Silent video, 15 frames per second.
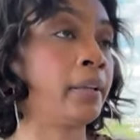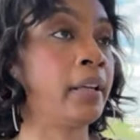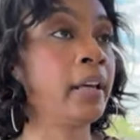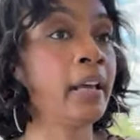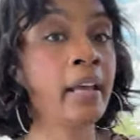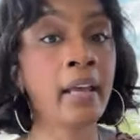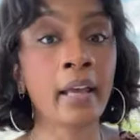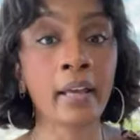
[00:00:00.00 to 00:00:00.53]
and,
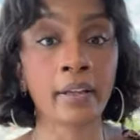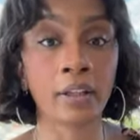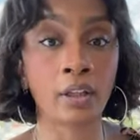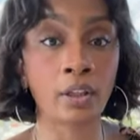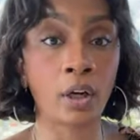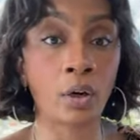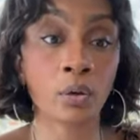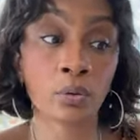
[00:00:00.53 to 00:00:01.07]

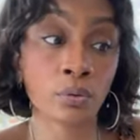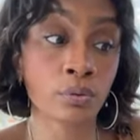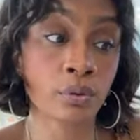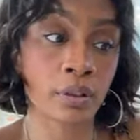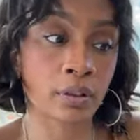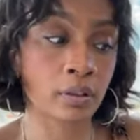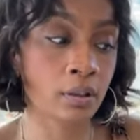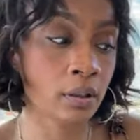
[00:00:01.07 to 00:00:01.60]
you know,
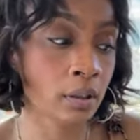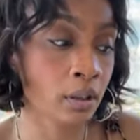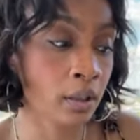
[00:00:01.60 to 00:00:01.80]
and,